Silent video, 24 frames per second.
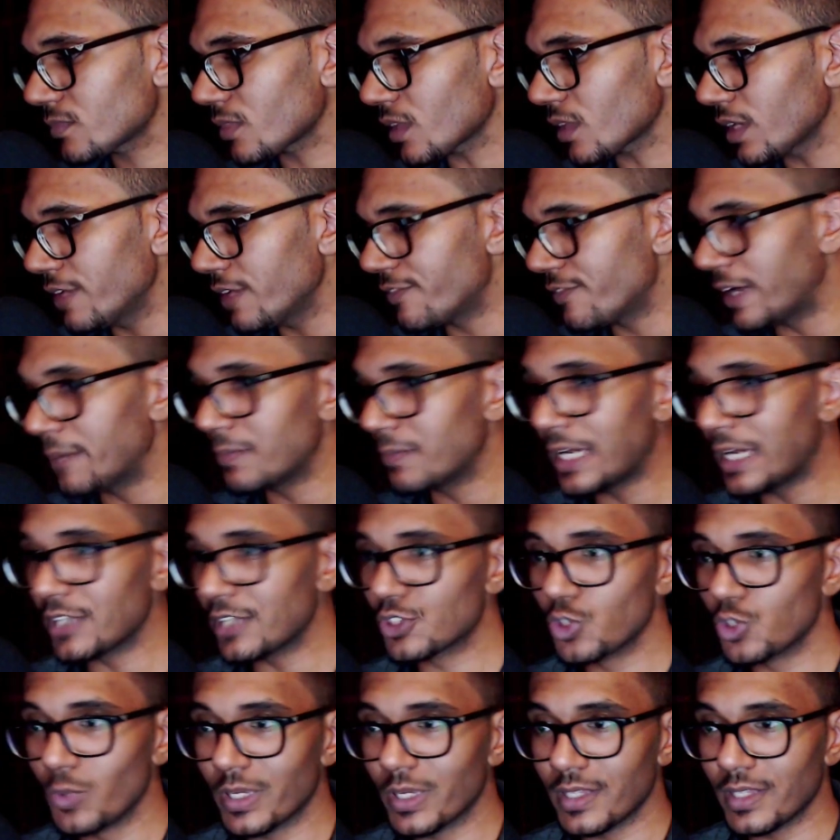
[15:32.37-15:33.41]
if I'm not
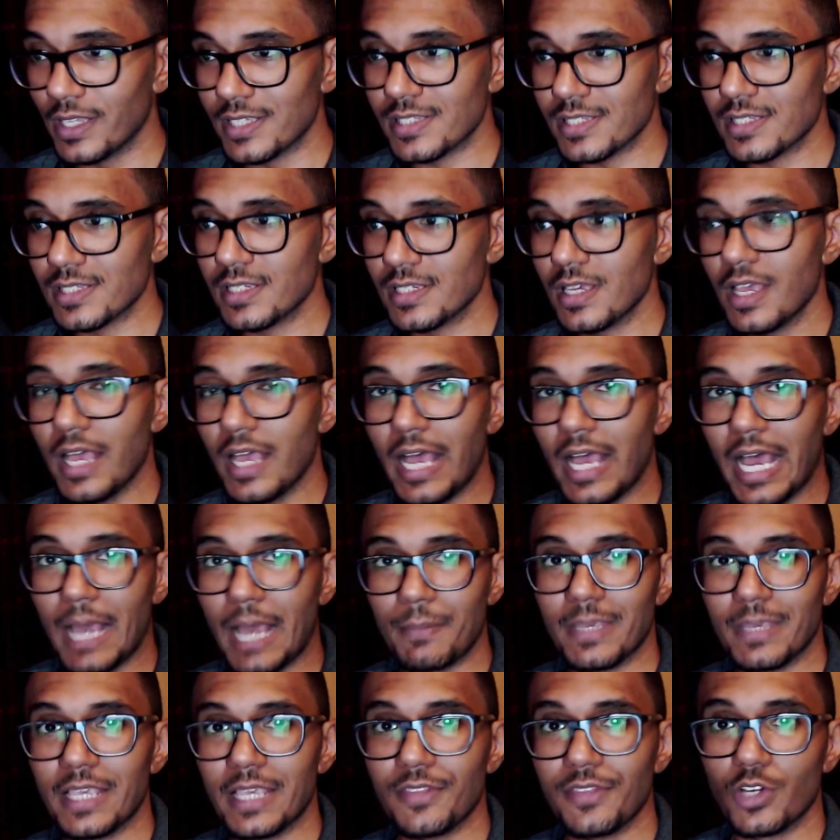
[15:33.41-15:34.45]
doing this,
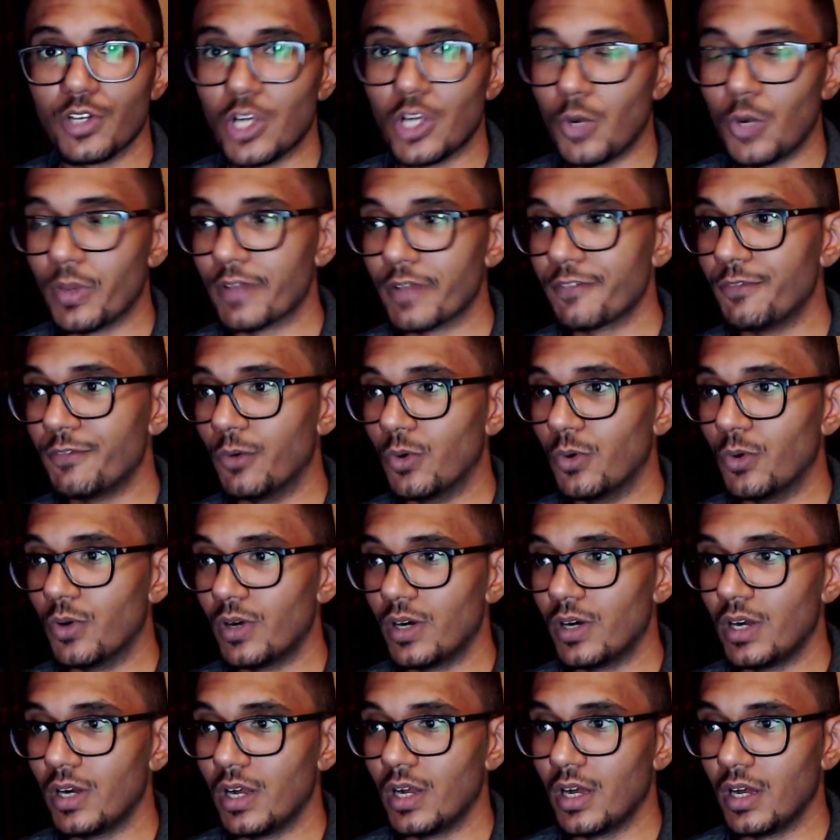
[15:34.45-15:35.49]
I'm either going
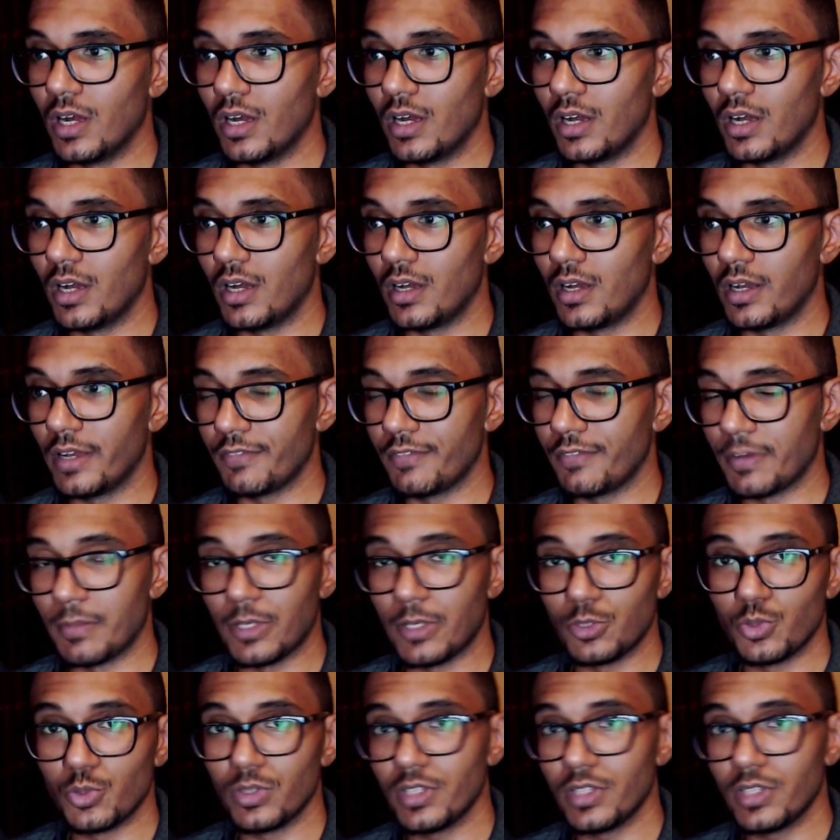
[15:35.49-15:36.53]
for, uh, if I'm
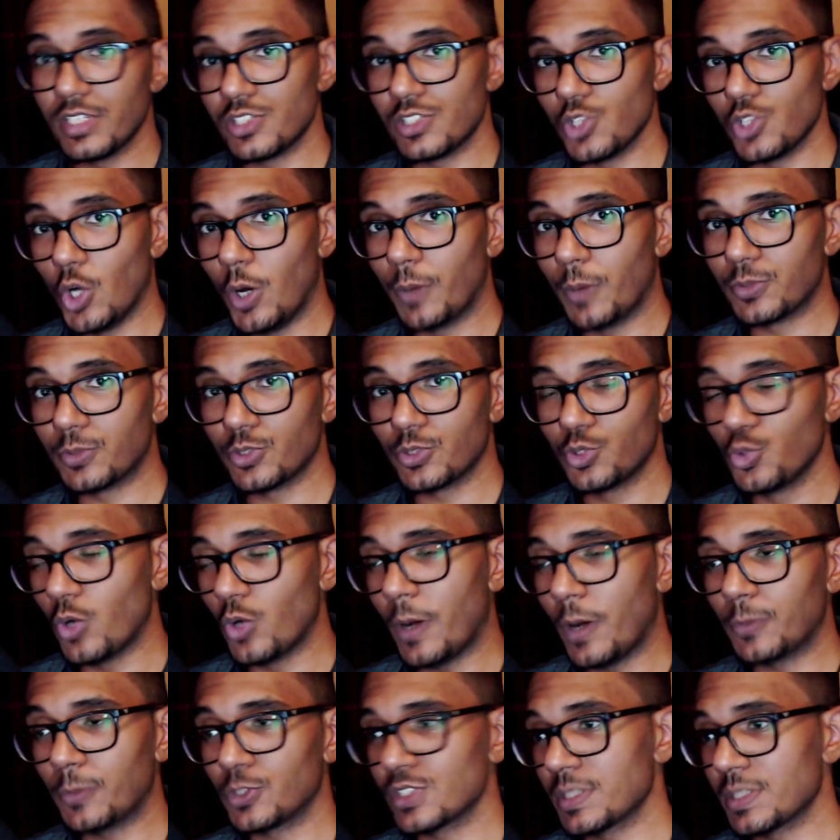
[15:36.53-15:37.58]
not doing these two, op two,
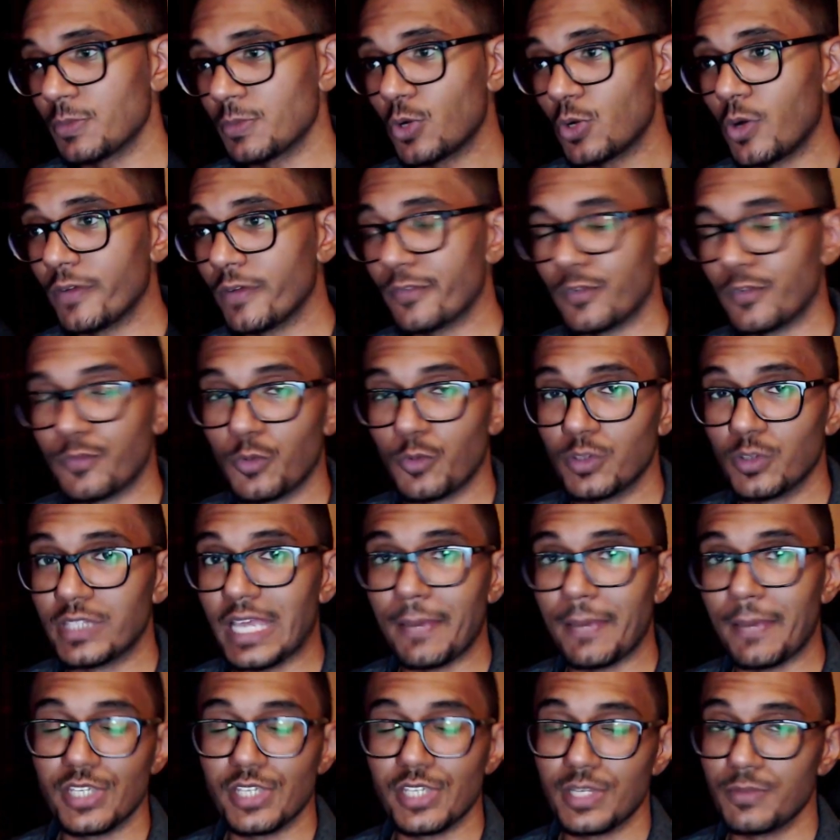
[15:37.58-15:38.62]
options, I'm going for full
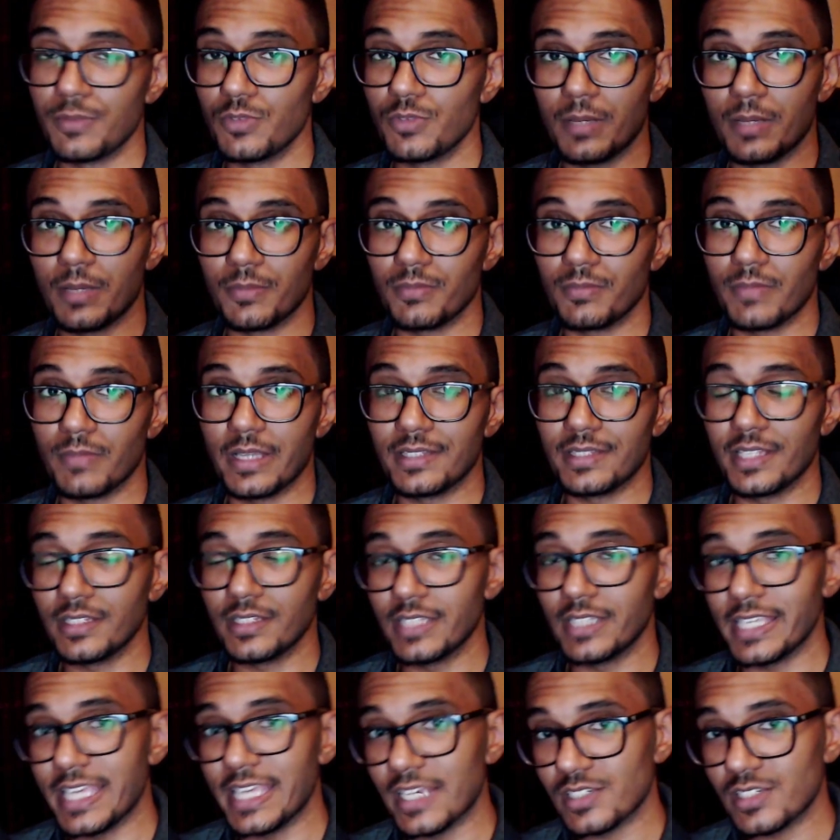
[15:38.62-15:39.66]
damage and I'm ending
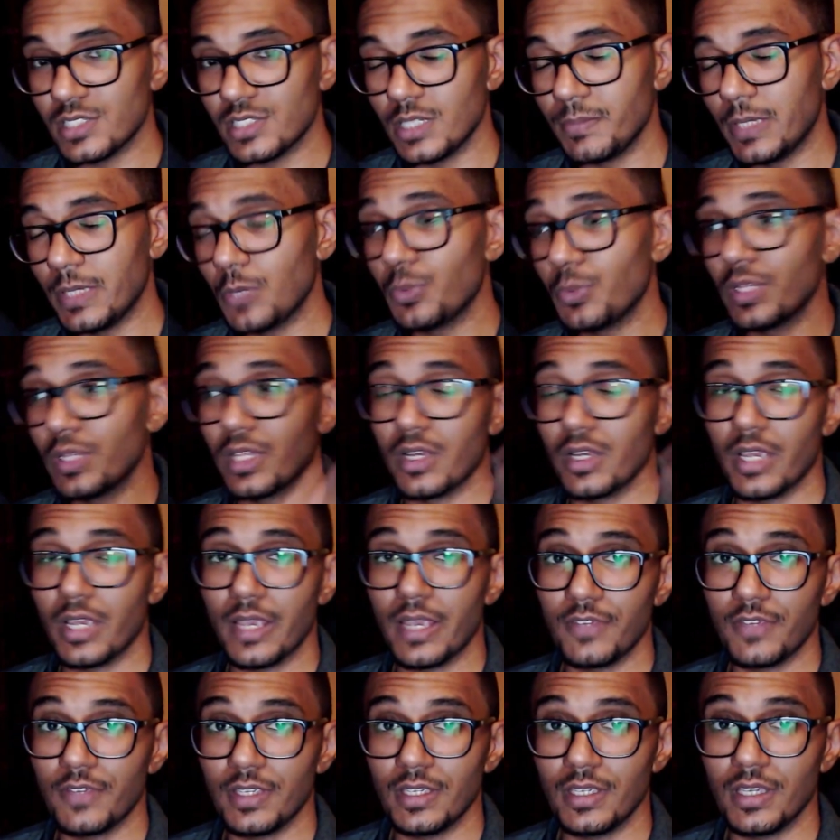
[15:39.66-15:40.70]
the EXDP with a
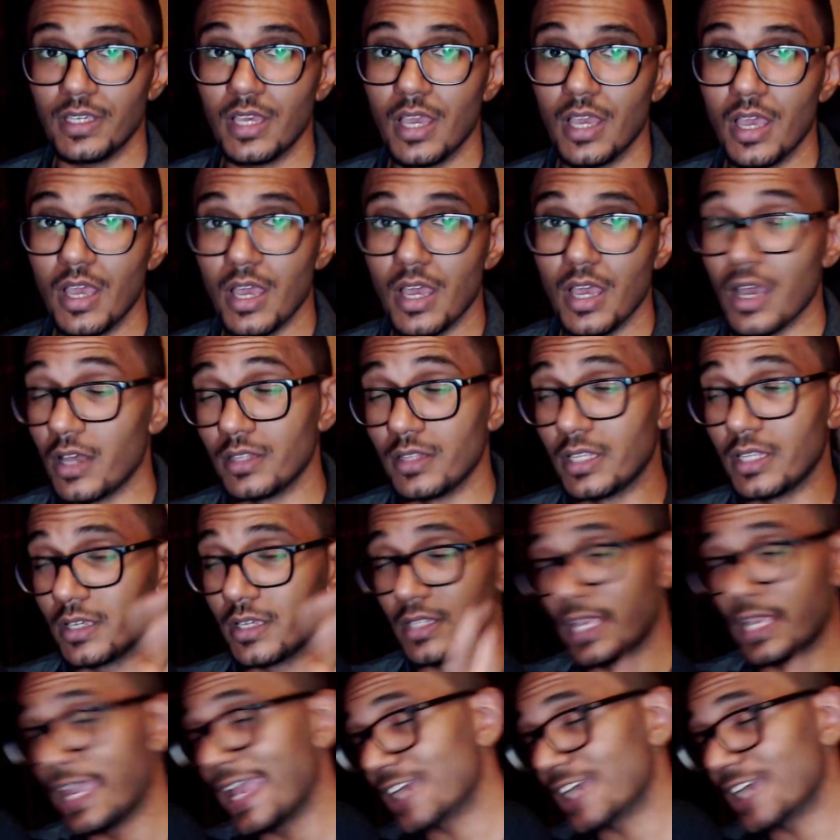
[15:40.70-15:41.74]
heavy, uh, the,
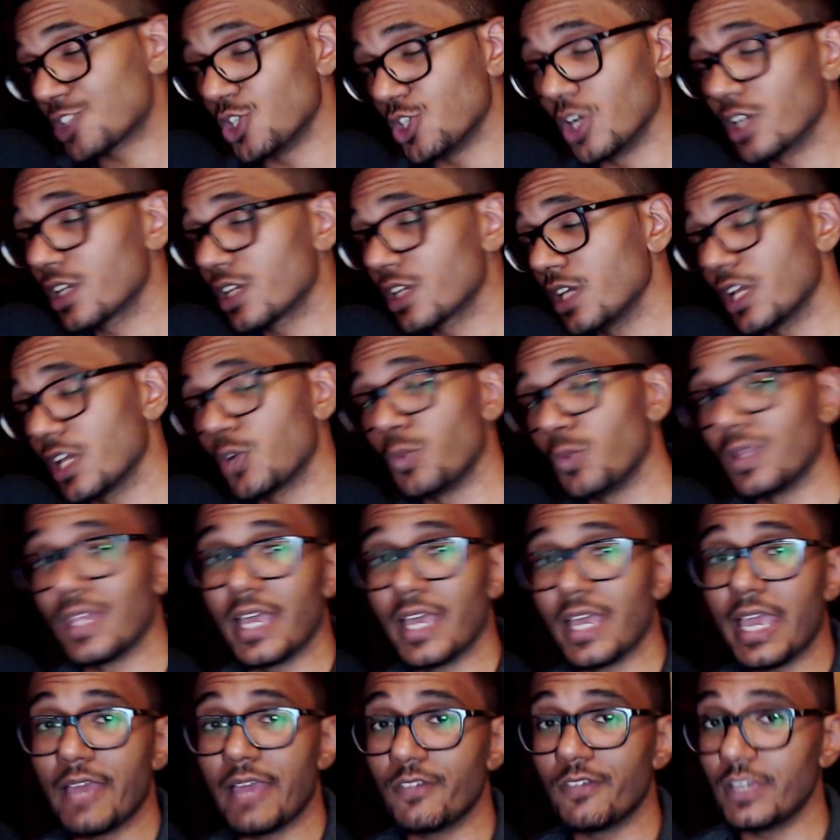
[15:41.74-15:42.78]
the EX Donkey Kick with
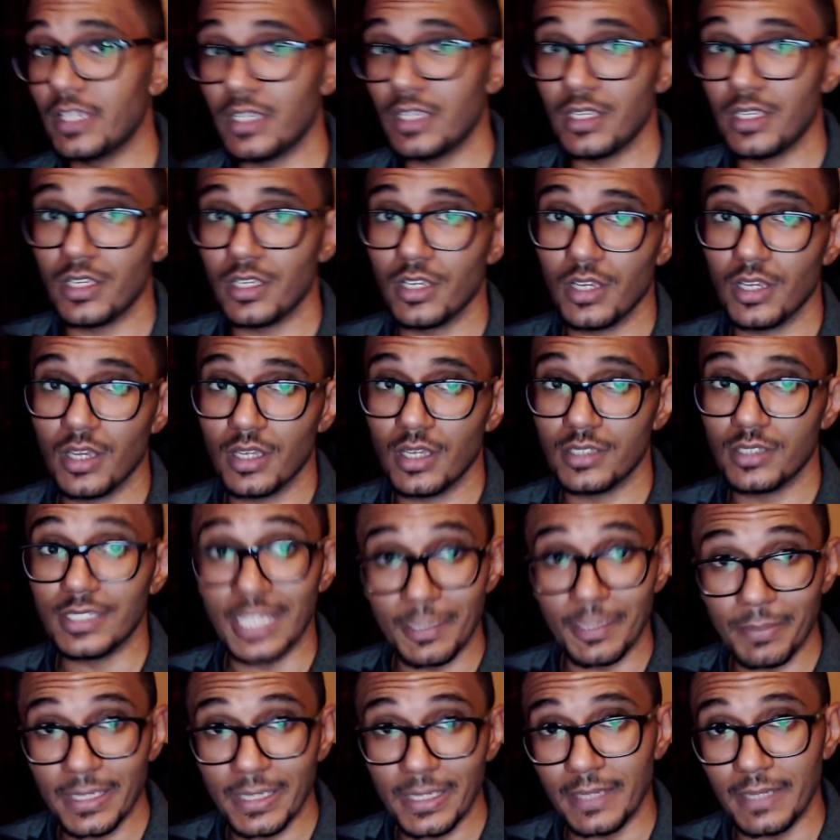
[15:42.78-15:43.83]
a heavy
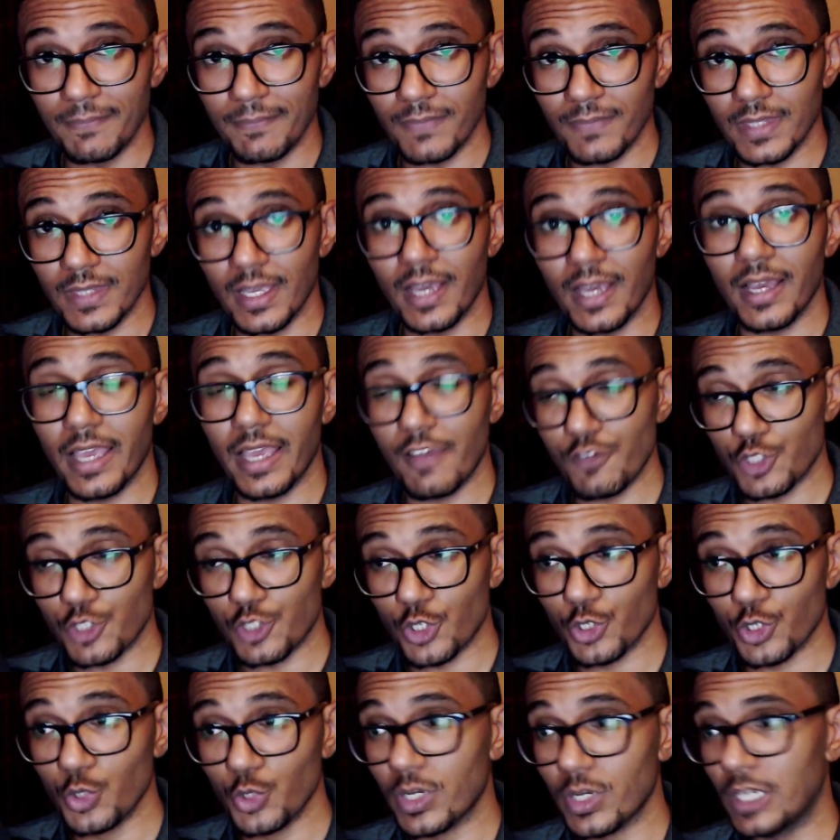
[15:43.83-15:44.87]
DP, yeah, heavy
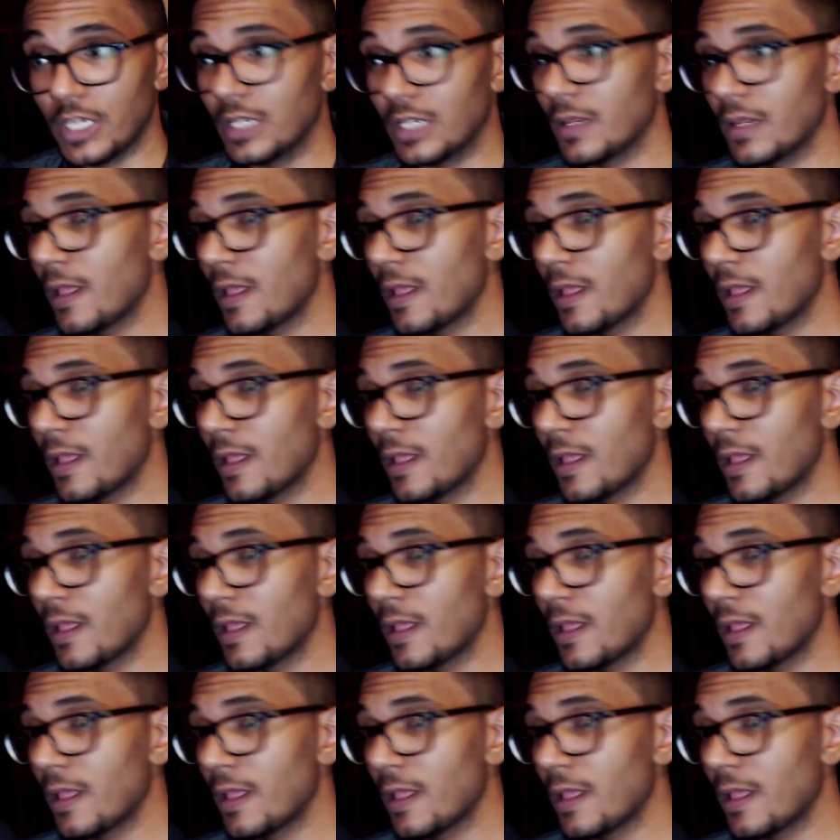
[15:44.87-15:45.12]
shoryuken.